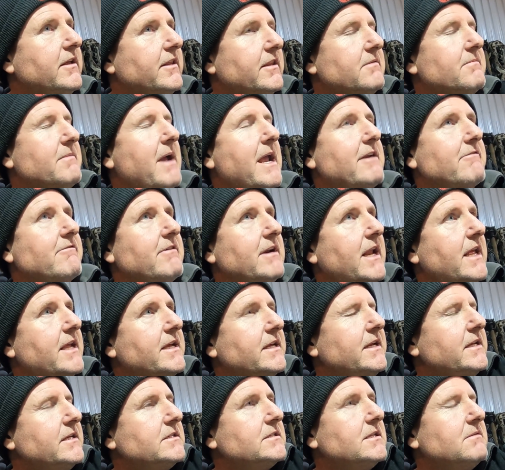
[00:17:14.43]
The main relay
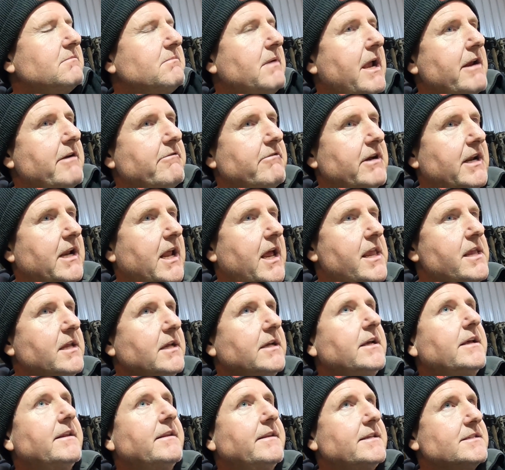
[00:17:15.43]
connects to the main relay.
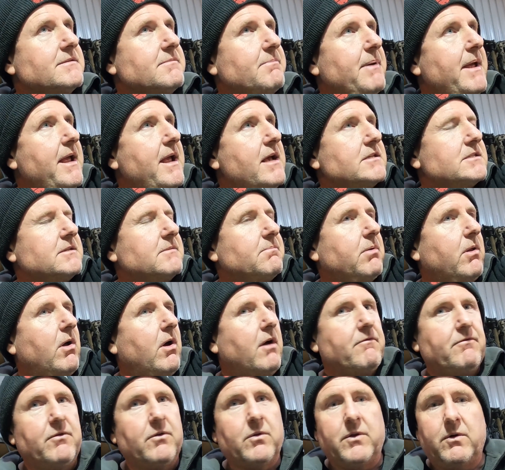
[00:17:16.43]
There's a power
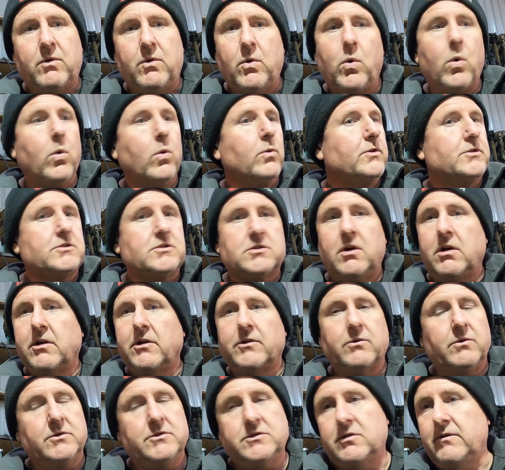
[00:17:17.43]
supply for all the
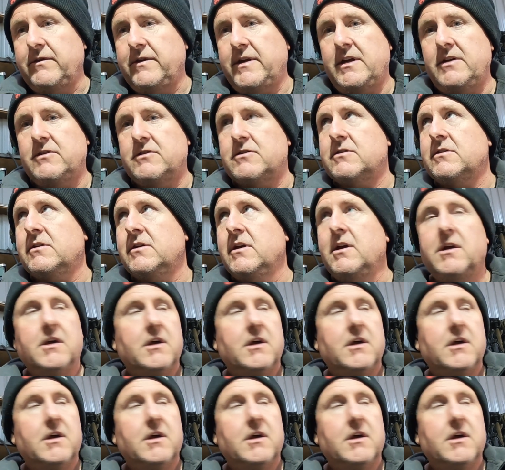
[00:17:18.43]
solenoids on the engine.